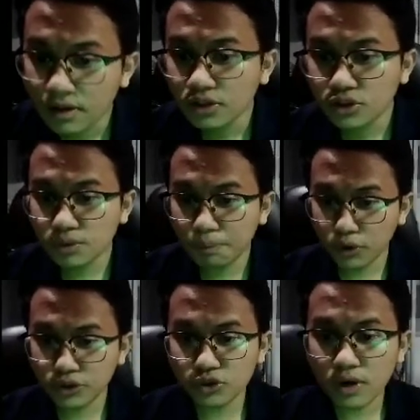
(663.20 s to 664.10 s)

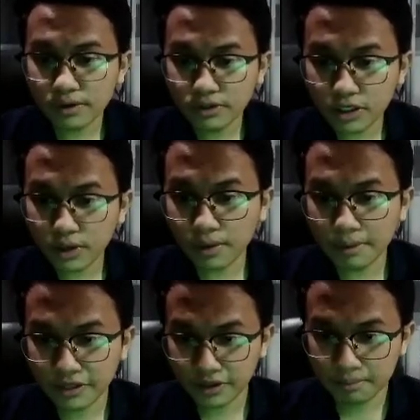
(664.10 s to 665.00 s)
2.2 Audiolingual
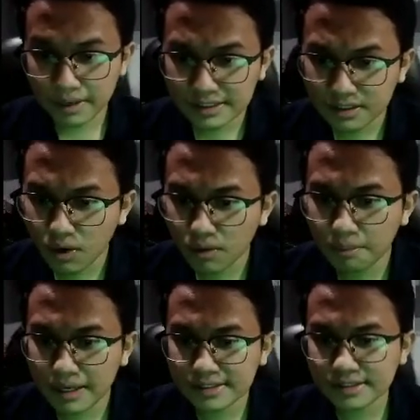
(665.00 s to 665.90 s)
method.
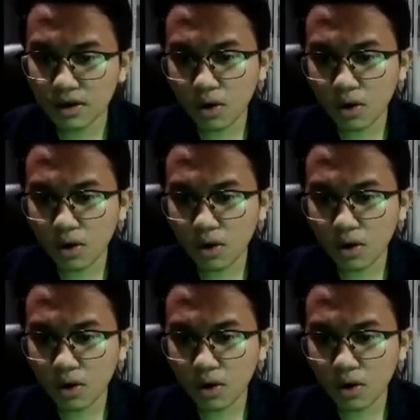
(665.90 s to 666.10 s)
Based